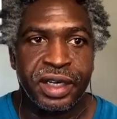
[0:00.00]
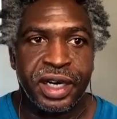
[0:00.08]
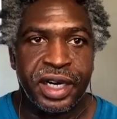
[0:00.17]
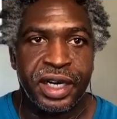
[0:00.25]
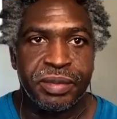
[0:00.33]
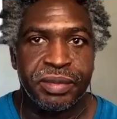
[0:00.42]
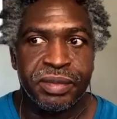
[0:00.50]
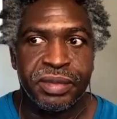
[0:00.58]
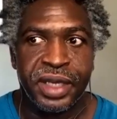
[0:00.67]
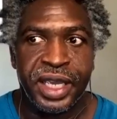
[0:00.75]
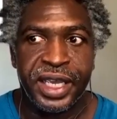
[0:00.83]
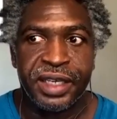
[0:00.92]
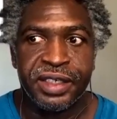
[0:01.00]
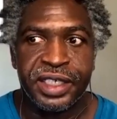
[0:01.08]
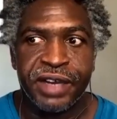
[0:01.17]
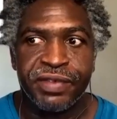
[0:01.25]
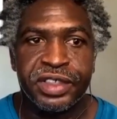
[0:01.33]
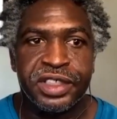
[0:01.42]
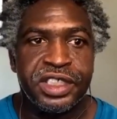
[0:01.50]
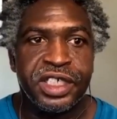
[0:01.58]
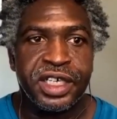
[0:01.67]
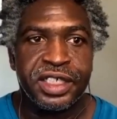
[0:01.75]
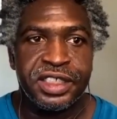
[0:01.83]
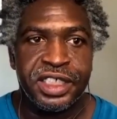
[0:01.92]
and never
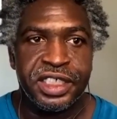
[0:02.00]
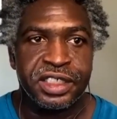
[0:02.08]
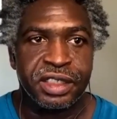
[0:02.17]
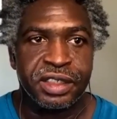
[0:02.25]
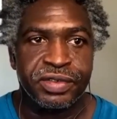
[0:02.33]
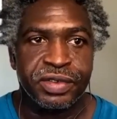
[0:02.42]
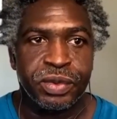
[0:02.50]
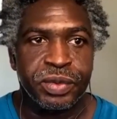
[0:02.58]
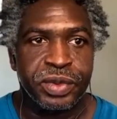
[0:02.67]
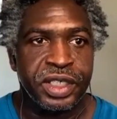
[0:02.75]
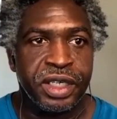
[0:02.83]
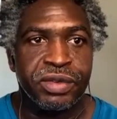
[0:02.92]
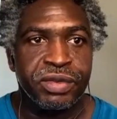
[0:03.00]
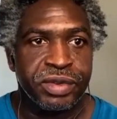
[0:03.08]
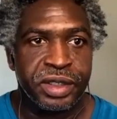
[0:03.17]
judge each other for what we go through.